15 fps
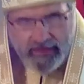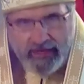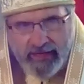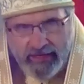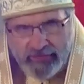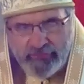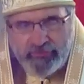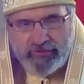
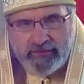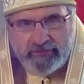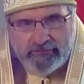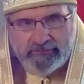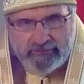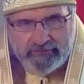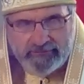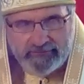the
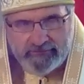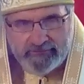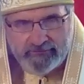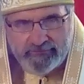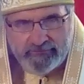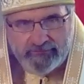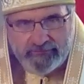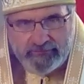answer
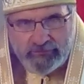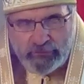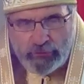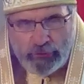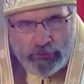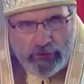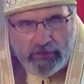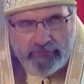
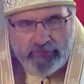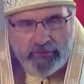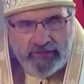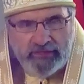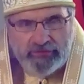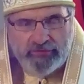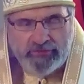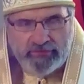to all of
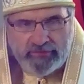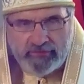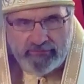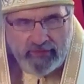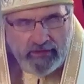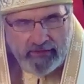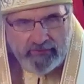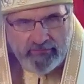our issues
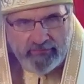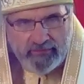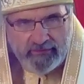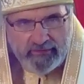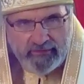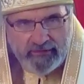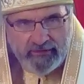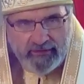of
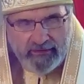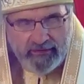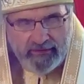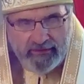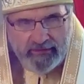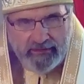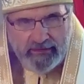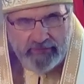
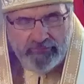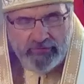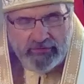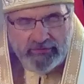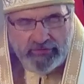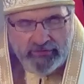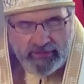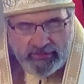life. If
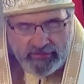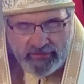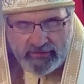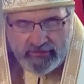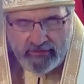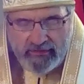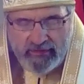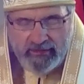you
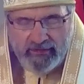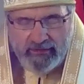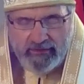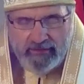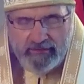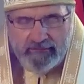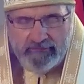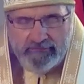just
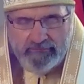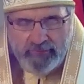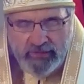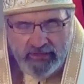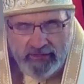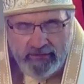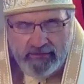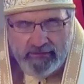
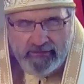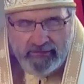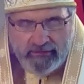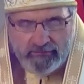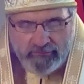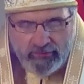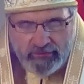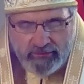be
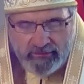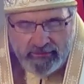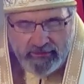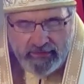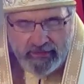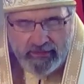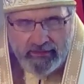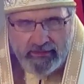humble
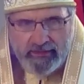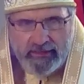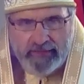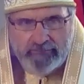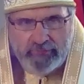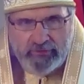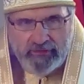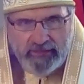
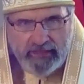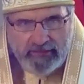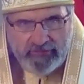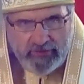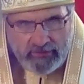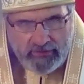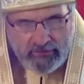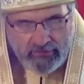and
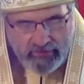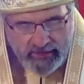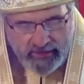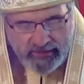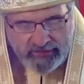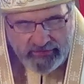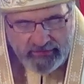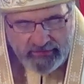believe in
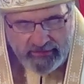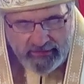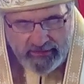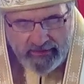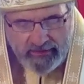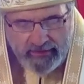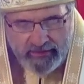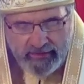Christ
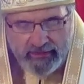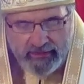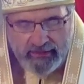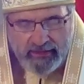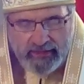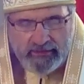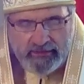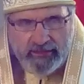
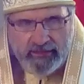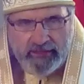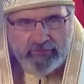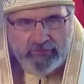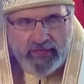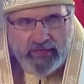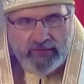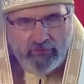and let
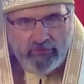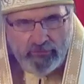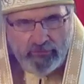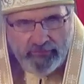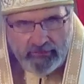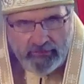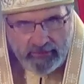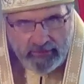him take
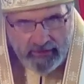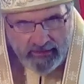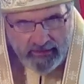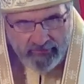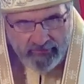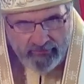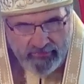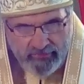over your
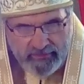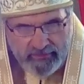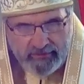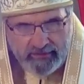life,